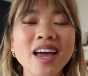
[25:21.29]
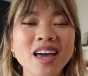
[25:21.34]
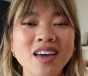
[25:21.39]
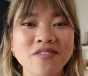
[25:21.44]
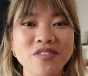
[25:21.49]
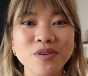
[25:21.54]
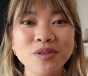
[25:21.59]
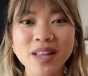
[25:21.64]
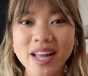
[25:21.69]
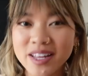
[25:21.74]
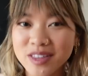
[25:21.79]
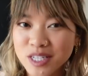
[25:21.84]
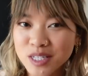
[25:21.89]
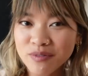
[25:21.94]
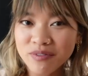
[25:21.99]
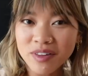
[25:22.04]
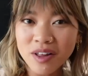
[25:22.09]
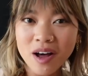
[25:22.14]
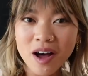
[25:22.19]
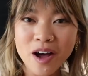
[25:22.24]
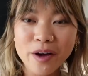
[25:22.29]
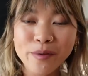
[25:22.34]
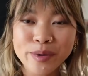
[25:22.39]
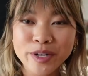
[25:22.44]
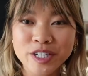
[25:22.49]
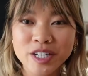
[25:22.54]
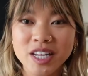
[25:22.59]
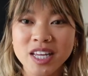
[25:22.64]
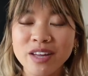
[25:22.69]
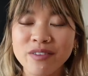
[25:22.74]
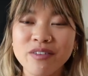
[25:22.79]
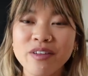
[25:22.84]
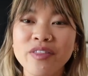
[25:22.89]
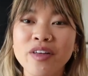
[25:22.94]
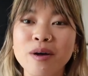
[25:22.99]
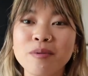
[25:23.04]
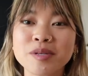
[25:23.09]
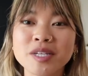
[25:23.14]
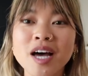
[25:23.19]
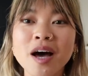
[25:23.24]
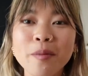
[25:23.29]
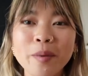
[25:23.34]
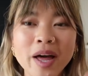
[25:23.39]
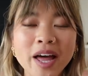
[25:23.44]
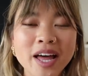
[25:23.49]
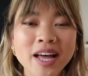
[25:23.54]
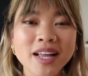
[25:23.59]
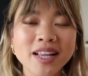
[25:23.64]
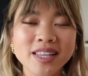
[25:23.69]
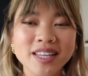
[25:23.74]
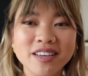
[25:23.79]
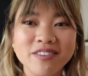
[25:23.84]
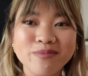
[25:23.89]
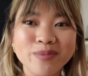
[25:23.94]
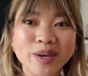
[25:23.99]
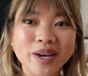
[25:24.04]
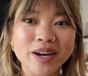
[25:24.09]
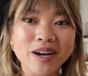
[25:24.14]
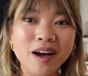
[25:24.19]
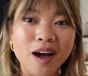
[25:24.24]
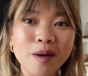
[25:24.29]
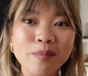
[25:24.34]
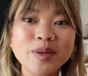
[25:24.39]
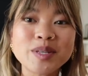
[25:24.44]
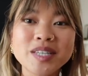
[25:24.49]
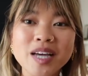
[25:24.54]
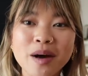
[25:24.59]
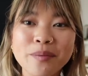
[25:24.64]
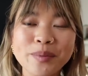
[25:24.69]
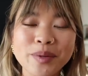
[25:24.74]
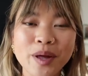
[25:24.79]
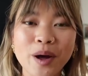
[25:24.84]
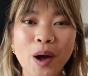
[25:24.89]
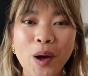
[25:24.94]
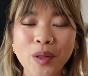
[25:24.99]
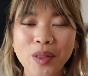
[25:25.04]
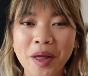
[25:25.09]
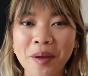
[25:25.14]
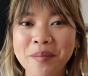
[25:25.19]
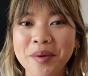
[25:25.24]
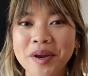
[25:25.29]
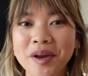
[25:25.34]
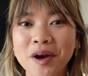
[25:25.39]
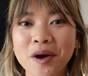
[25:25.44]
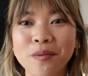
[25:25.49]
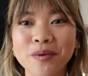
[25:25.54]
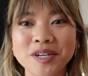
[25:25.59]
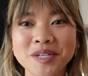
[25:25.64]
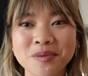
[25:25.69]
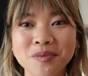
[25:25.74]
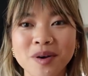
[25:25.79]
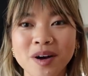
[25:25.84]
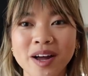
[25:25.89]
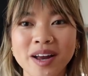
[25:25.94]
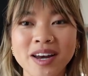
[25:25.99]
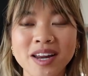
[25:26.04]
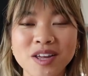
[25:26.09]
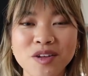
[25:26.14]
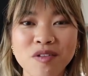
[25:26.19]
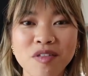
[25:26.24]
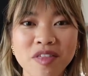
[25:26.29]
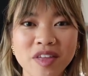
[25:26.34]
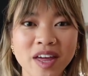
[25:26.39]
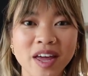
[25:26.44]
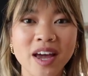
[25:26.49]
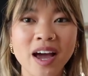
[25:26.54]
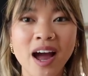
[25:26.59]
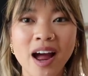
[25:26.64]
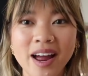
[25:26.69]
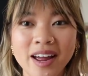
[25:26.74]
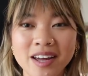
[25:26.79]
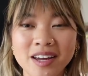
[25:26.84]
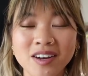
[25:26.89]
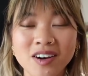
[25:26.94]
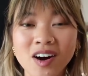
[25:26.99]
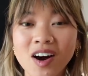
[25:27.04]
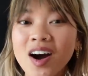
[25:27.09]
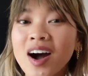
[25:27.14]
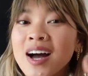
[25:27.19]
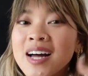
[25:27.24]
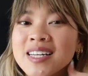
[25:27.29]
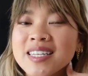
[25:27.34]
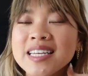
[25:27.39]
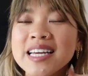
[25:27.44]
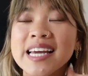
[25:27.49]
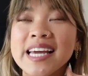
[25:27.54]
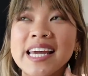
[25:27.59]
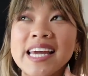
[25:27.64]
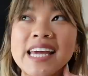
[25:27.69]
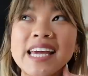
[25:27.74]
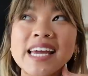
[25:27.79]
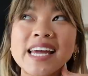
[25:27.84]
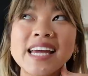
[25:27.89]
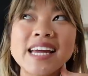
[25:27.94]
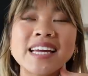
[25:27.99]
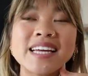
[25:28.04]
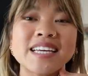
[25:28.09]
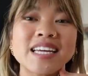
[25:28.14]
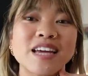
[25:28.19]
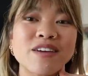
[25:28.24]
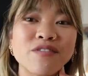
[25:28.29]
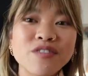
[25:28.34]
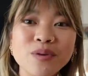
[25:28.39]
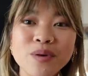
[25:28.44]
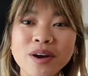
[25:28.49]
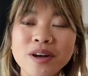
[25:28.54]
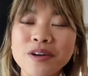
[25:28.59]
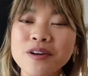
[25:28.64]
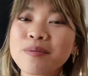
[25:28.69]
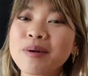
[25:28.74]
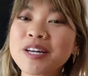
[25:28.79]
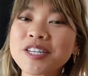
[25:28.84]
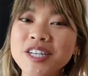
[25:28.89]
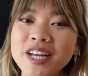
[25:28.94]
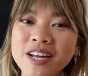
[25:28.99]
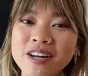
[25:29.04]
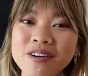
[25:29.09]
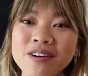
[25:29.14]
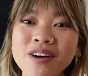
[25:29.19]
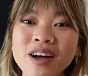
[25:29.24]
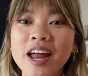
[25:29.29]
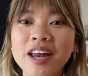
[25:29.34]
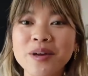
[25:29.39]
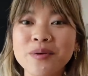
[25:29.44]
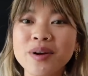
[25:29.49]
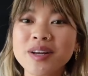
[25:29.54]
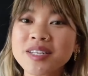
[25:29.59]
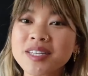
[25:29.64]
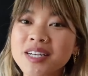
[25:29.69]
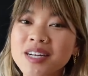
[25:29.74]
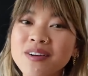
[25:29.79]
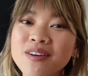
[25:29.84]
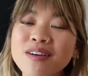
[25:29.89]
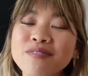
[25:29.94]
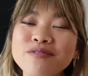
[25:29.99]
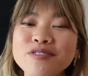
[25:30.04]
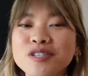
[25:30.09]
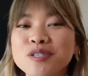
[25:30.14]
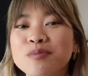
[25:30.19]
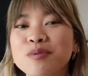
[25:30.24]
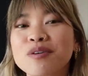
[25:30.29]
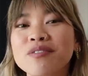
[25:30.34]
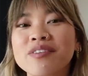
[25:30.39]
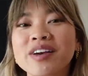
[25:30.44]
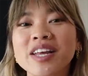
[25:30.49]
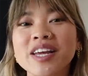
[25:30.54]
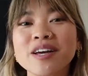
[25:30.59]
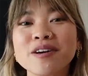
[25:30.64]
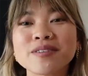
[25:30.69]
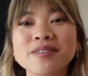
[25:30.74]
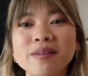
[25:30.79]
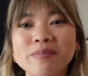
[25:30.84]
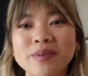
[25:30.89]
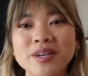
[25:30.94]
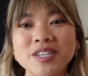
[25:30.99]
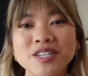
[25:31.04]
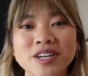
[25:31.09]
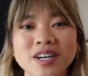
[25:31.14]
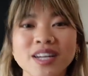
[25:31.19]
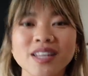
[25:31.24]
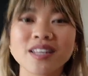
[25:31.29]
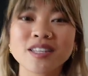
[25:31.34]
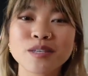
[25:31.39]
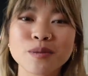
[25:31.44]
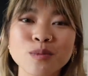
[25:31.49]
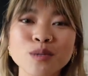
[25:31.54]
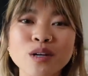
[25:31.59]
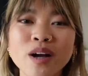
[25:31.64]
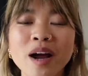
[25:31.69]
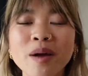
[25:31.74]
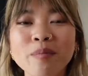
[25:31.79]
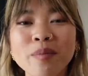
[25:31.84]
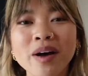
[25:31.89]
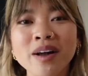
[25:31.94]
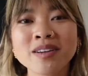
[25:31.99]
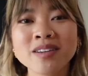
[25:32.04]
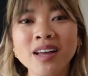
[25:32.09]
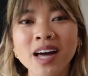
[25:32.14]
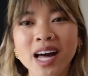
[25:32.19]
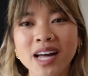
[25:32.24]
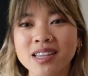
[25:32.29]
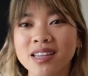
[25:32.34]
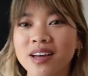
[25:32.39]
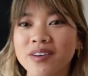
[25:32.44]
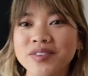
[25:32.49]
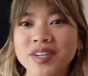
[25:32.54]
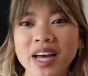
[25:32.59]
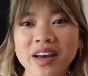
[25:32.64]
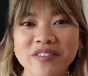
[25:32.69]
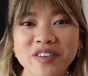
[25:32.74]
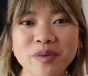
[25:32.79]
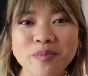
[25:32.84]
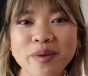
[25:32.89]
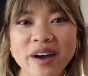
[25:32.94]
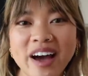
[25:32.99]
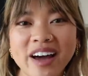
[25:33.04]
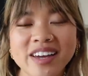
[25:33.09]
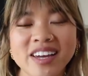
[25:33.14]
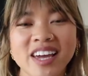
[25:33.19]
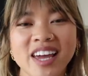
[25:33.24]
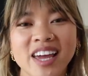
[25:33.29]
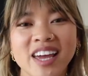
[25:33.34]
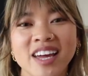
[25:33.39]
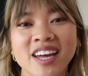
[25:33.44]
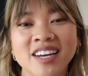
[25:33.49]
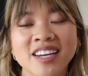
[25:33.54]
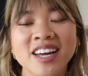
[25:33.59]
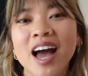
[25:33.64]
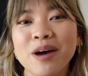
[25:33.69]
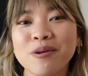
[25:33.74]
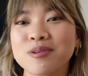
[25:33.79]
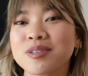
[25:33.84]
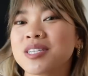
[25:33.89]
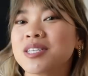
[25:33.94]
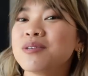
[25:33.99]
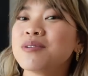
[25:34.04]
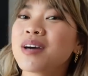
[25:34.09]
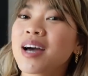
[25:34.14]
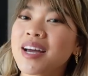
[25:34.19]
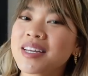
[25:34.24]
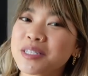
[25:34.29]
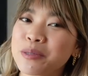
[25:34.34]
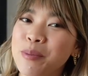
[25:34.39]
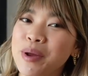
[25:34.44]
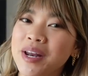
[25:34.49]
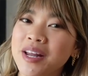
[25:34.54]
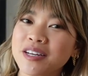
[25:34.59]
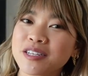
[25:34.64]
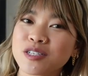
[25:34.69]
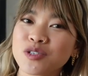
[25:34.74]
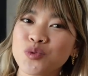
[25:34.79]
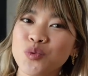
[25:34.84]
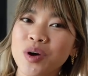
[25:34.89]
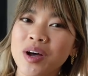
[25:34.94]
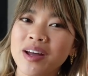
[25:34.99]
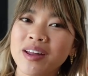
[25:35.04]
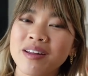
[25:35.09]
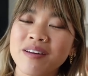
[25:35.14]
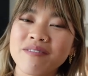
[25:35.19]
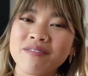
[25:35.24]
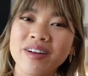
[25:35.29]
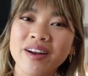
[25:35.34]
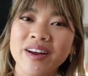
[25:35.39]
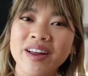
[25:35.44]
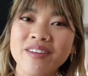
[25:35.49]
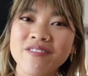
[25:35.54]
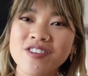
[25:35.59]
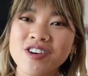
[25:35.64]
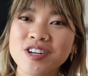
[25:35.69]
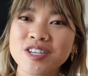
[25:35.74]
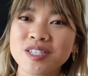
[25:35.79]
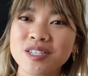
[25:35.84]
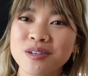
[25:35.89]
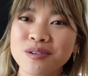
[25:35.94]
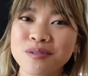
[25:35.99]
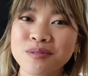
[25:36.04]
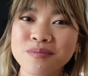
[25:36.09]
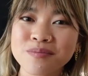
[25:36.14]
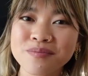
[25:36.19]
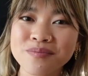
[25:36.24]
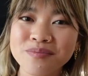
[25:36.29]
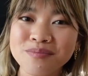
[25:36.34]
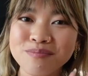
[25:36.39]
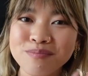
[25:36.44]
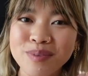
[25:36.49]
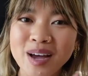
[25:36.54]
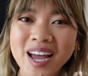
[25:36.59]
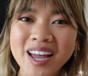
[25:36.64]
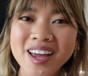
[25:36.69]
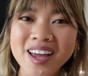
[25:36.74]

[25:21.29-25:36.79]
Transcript: if you like this vlog, be sure to give it a thumbs up. Leave me a comment down below. Let me know which one you think I got. And if you are new to my channel and you want to stick around for some more videos, be sure to hit that subscribe button. I'd love to have you back. And I will see you guys in my next one very, very soon. Bye,